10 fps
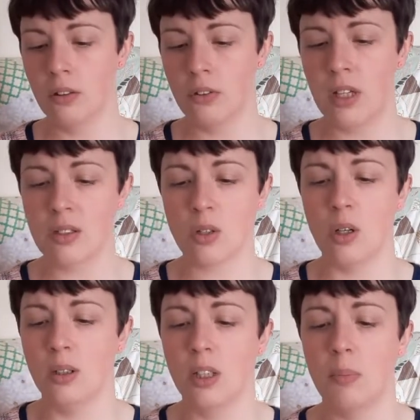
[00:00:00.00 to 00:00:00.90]
Things got
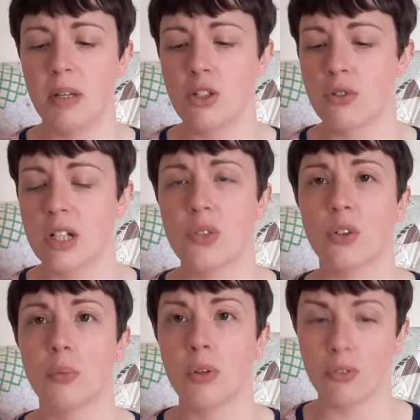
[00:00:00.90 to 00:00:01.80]
a little bit
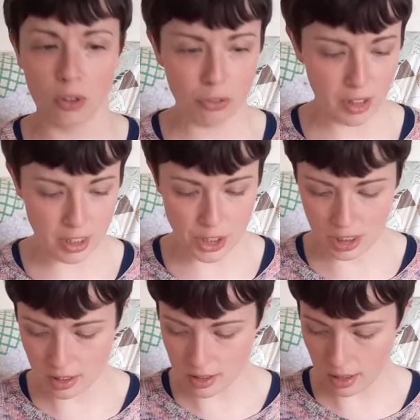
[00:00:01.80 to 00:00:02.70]
stressful before
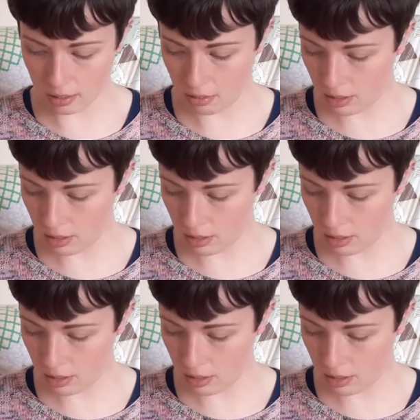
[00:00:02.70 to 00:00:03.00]
finishing, so